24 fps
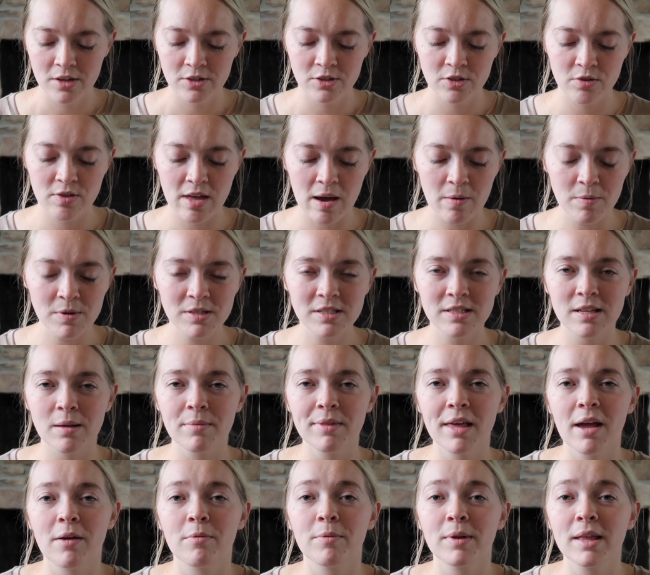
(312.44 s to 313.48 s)
so that was
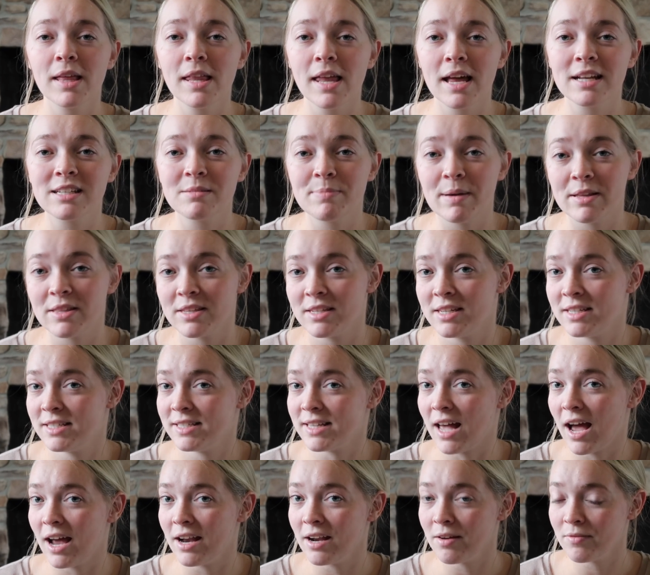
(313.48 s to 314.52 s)
something I really liked about the
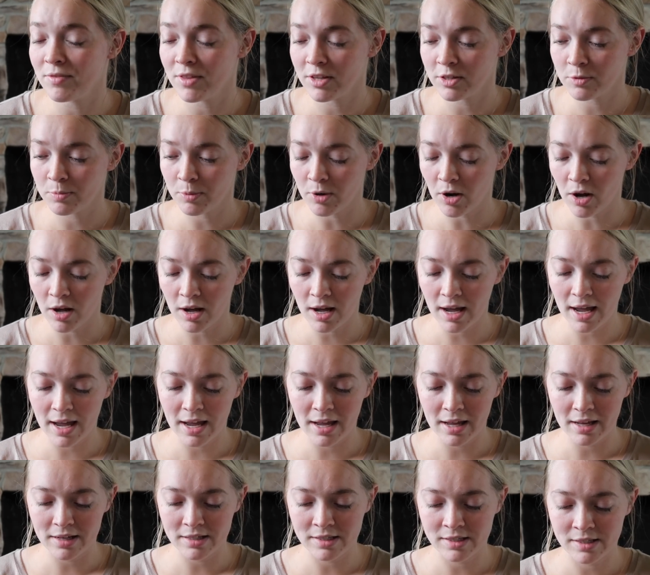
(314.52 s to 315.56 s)
design of this bra
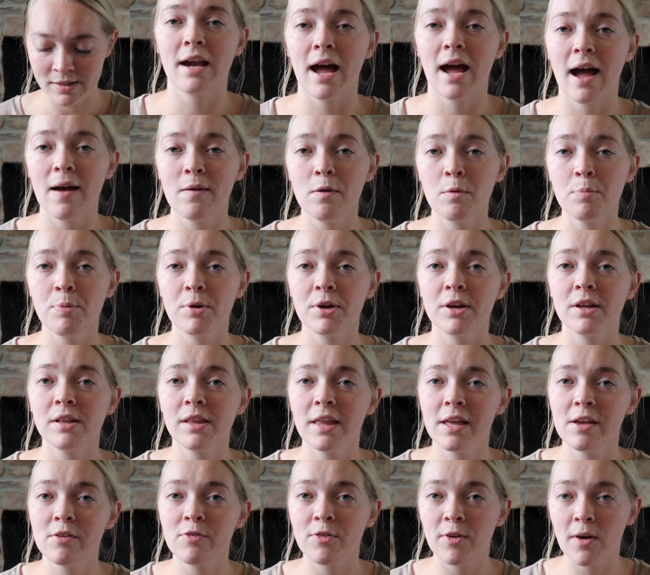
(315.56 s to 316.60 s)
and I will put a
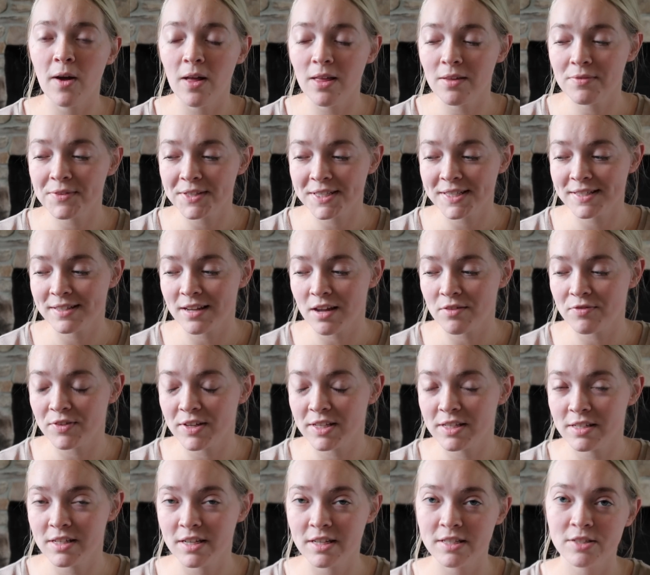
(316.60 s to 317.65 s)
link for all of this stuff
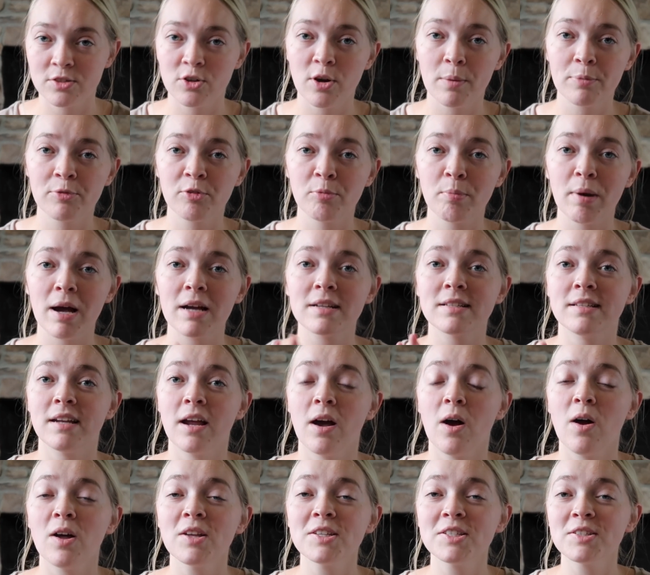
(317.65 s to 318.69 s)
in the description box and I
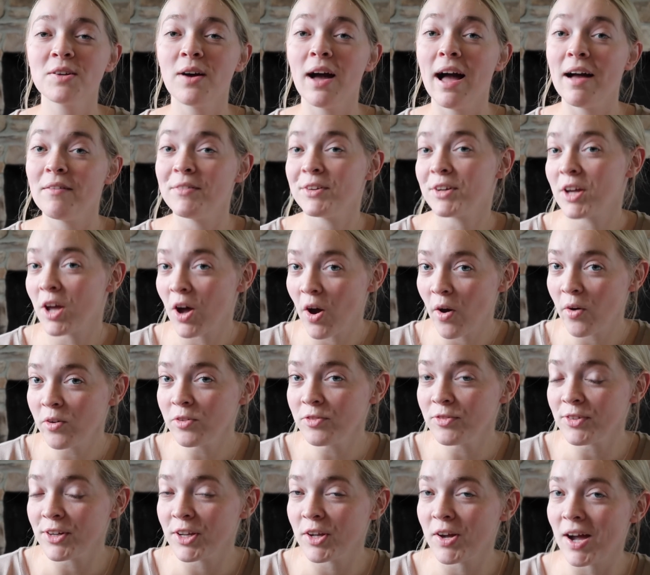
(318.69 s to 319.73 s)
also have a code
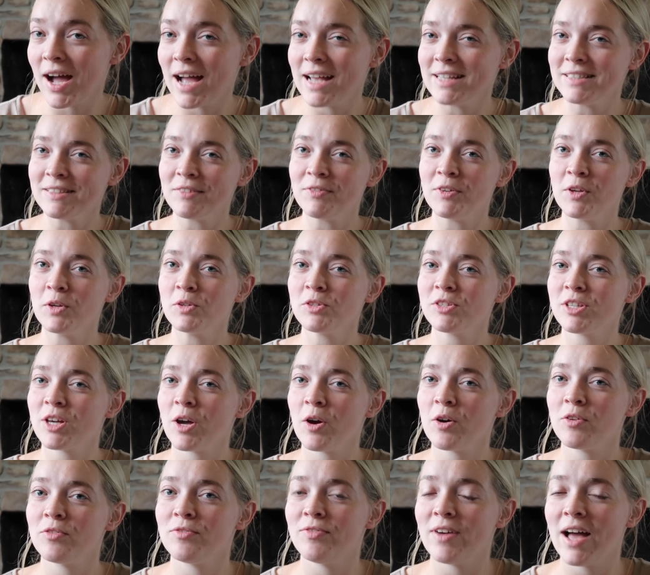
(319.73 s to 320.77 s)
for you guys. If you use the
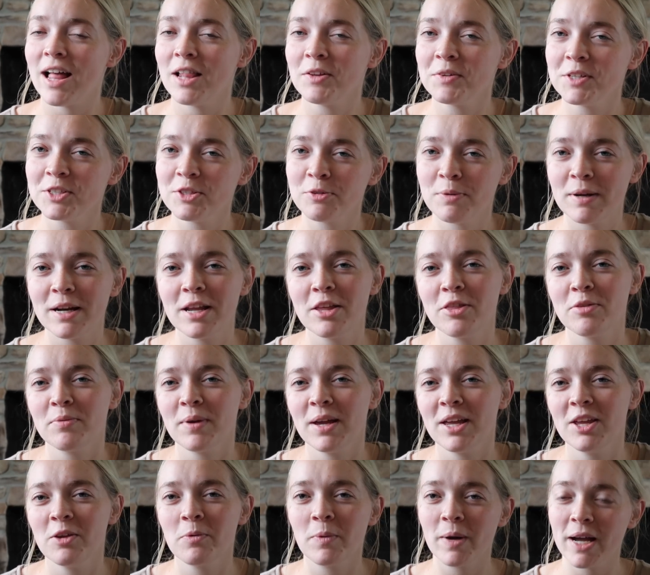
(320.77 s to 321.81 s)
code
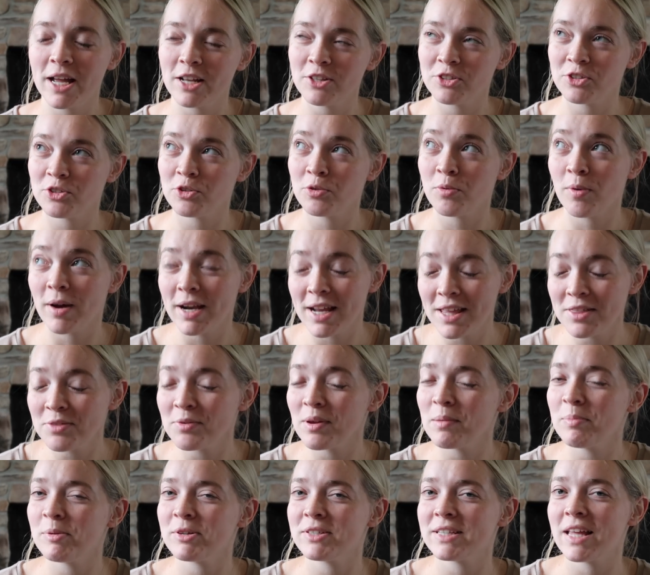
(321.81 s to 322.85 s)
Valerie23 you will get
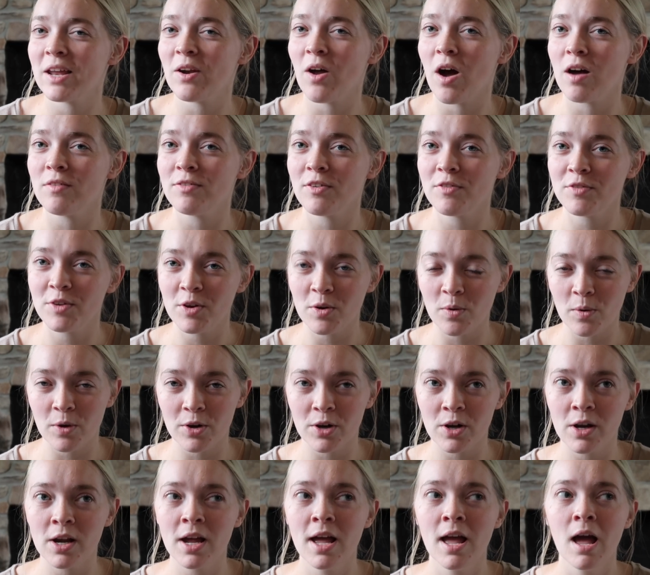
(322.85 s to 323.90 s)
23% off of your
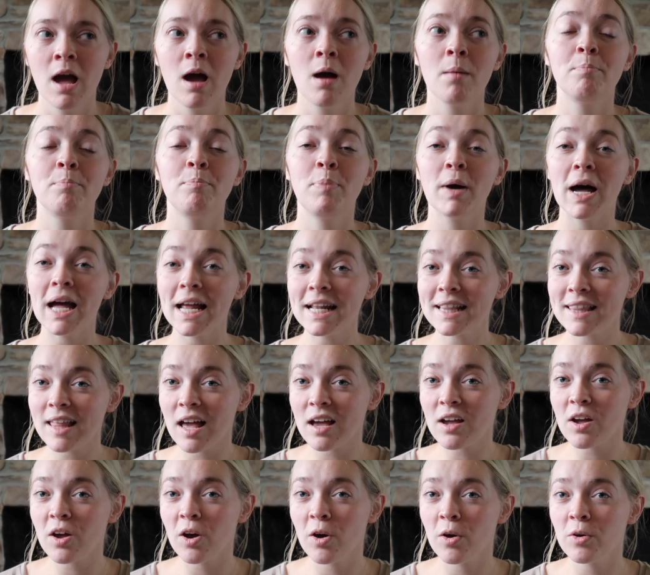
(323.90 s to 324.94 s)
order but
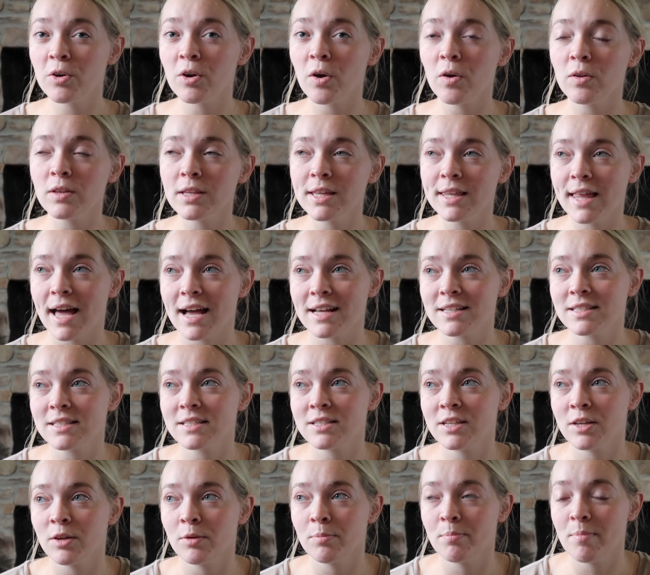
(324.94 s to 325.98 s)
that code only lasts
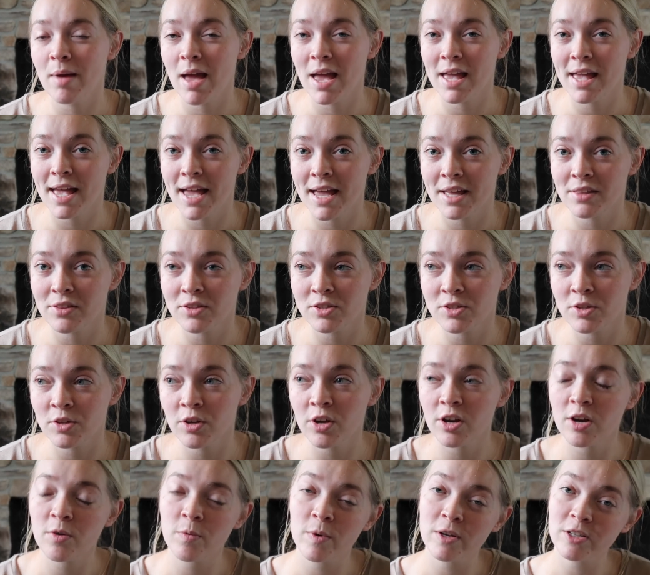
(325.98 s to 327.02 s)
till May 8th. So
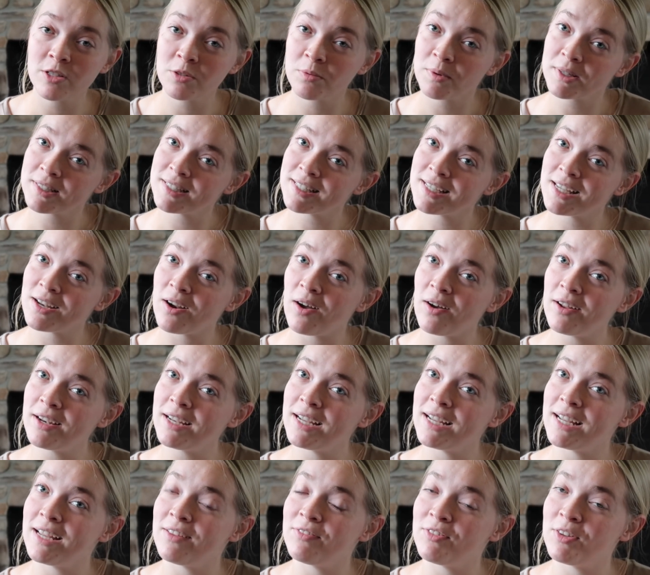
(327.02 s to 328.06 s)
you're going to want to get on
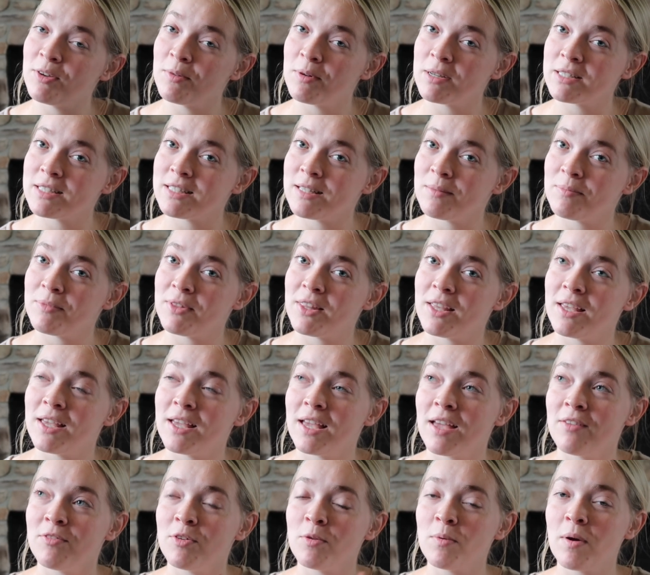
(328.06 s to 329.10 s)
it if you want
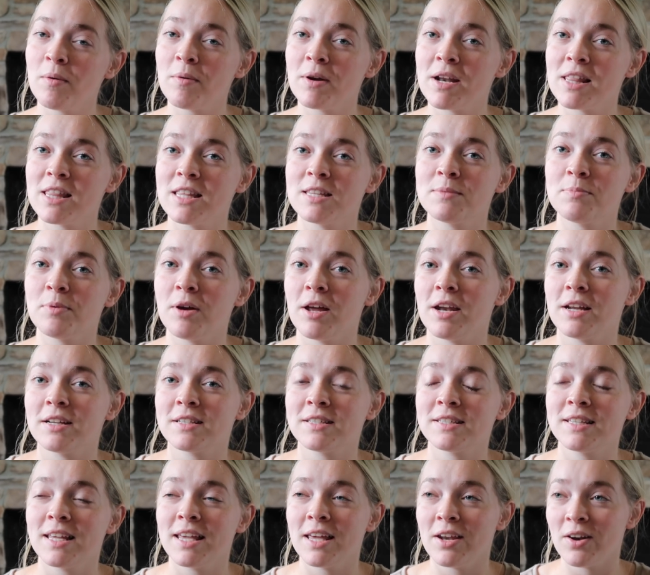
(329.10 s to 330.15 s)
something, if you want one of these
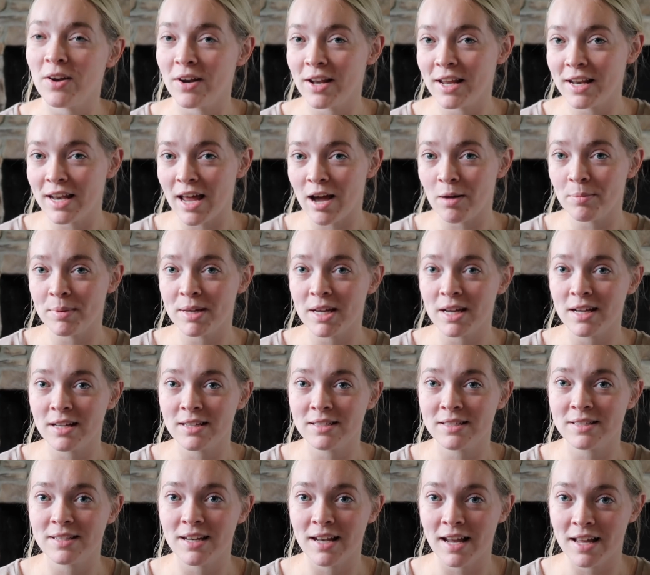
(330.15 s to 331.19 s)
products, get on it now
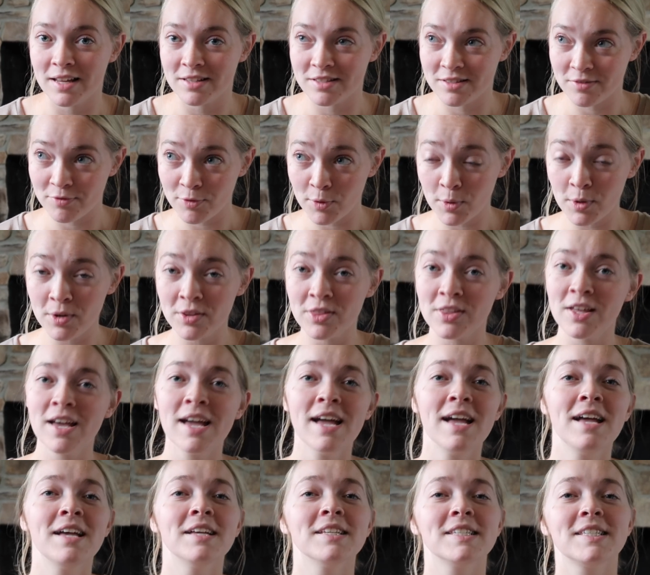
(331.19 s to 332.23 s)
because today is the 4th.
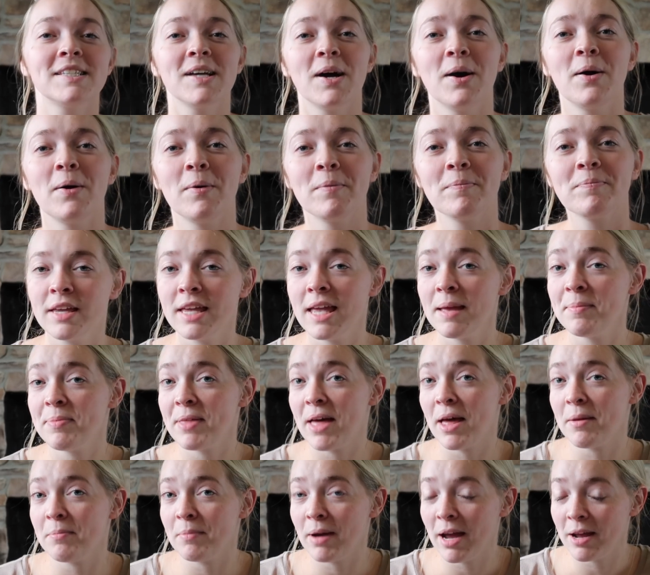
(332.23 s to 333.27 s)
So keep
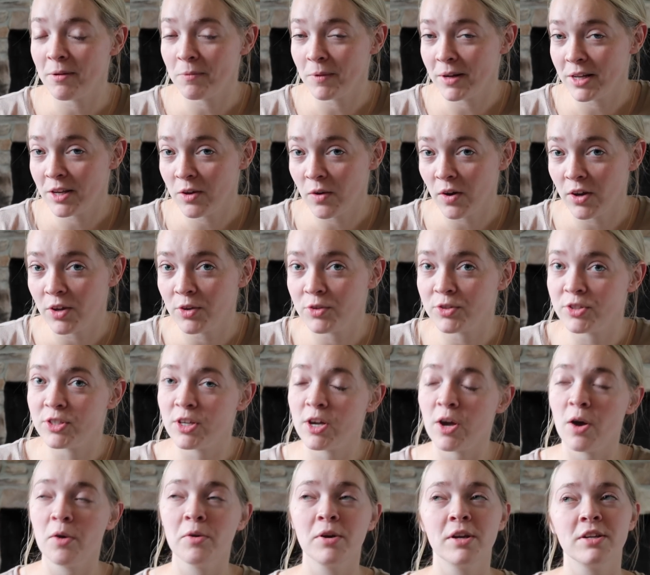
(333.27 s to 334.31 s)
that in mind when you are using the
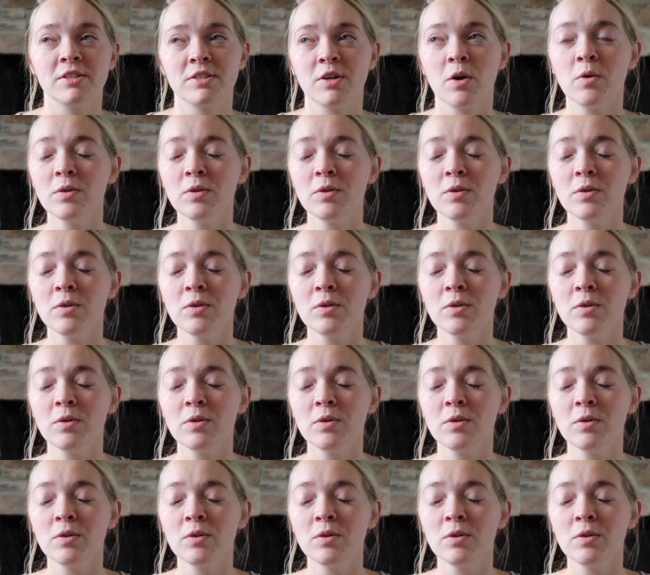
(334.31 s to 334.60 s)
code. It is